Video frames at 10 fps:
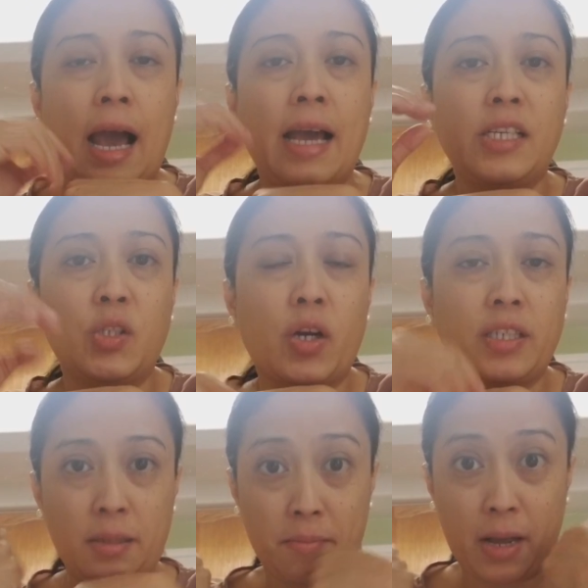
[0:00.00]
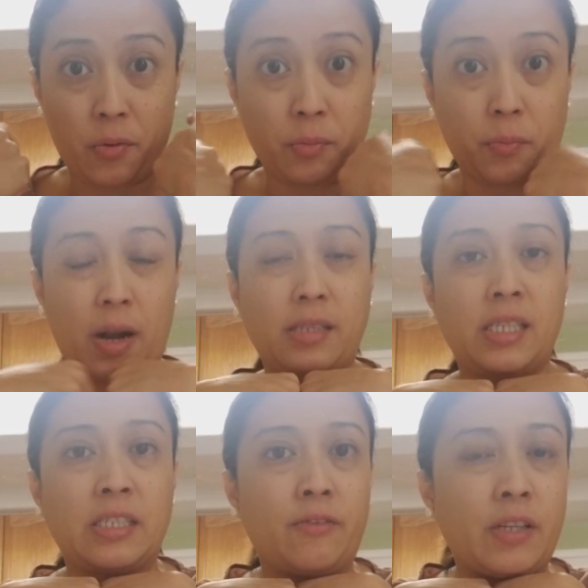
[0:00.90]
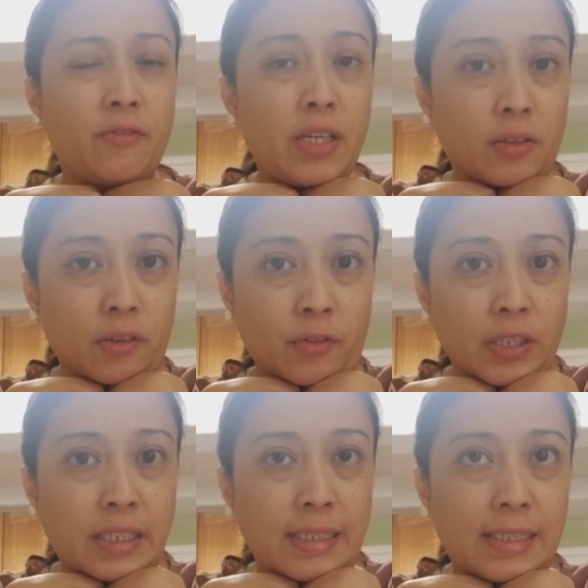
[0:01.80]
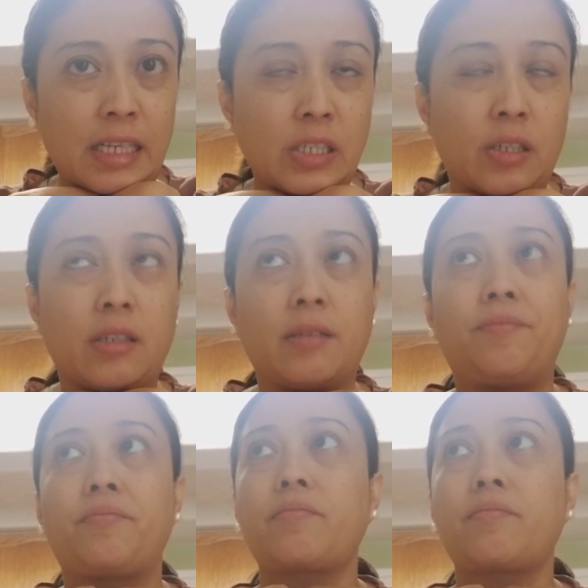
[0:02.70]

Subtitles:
I started my own process of in vitro fertilization.